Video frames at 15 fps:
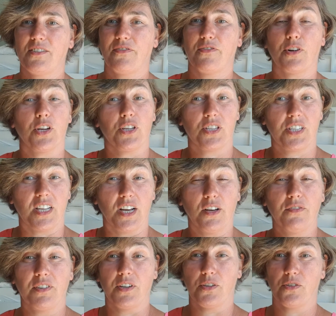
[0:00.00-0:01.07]
for
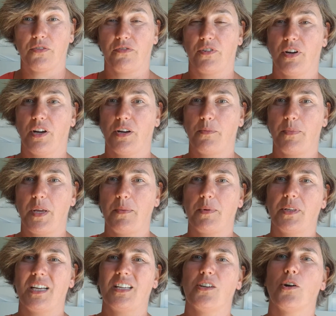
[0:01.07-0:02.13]
yourself and also for other people
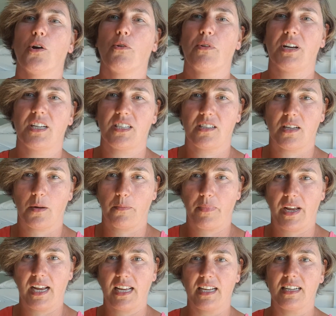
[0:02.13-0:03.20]
that you already start
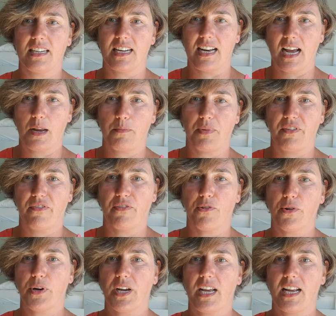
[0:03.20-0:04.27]
packing the night
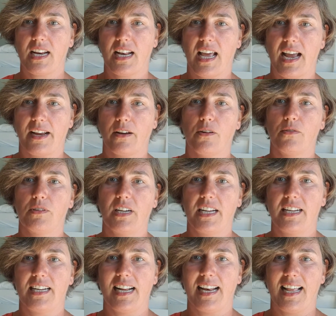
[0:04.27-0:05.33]
before, and like
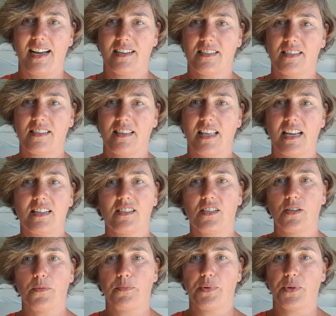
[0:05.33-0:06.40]
only the last things
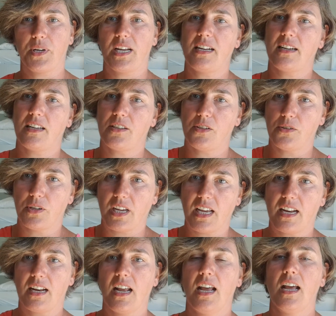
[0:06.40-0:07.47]
you put in, that you
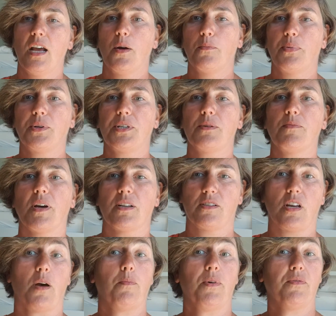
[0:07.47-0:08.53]
can put them on
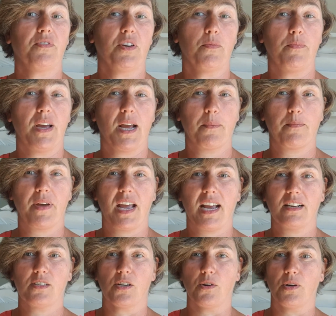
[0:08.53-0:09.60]
top of your
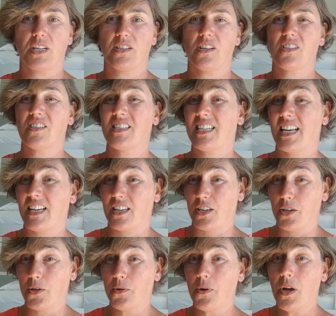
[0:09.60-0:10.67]
backpack, so it doesn't take
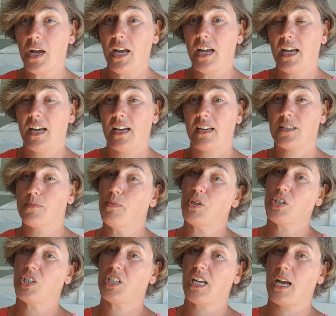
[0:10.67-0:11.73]
you as
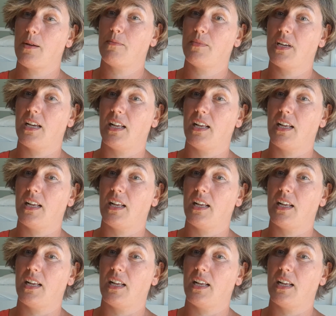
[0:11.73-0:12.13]
much time